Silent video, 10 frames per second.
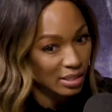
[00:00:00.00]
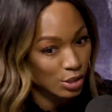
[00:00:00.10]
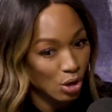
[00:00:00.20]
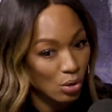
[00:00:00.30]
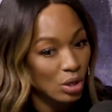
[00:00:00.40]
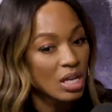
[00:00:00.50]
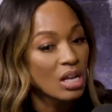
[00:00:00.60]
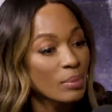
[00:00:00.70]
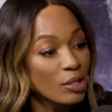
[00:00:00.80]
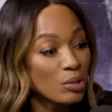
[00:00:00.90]
an adult.
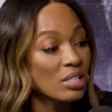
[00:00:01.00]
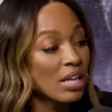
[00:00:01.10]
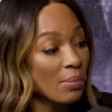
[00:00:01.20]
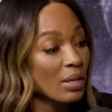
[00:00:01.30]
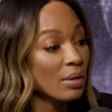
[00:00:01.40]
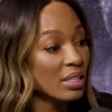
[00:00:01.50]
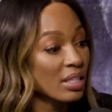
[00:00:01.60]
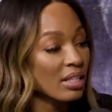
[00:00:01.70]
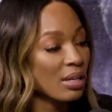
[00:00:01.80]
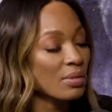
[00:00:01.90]
But there was a time when I was a
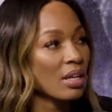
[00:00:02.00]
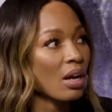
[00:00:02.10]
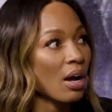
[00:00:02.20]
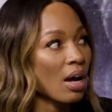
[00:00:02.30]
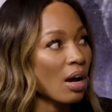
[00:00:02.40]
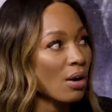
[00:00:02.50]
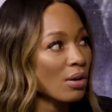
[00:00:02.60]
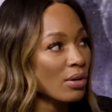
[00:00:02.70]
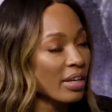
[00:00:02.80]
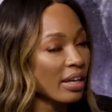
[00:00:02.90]
kid and I was like,
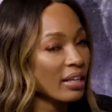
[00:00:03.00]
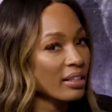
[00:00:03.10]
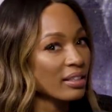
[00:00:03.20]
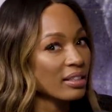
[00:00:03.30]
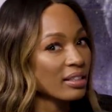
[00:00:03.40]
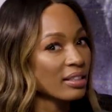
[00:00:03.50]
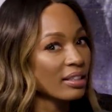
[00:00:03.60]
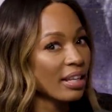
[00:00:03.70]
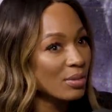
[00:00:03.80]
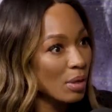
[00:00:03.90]
oh, okay.
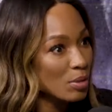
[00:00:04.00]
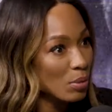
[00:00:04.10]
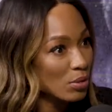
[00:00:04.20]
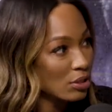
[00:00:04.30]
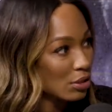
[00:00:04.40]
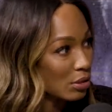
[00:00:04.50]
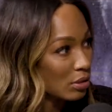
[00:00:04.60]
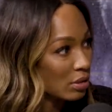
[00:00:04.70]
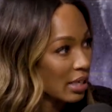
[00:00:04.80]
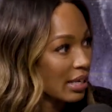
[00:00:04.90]
That's what I'm supposed to do.
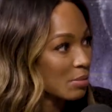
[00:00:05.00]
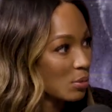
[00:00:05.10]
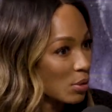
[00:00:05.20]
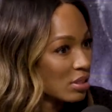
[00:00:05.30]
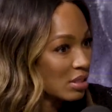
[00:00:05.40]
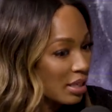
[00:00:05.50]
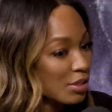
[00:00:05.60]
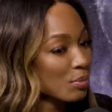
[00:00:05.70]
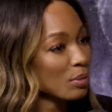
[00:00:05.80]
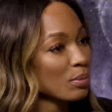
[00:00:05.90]
Like I'm supposed to
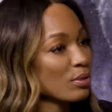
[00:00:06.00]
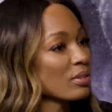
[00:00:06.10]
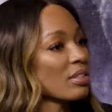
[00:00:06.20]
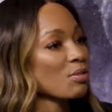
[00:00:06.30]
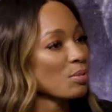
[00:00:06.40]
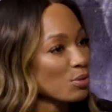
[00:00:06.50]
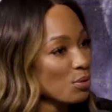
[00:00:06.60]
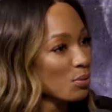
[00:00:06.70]
touch people. I'm supposed to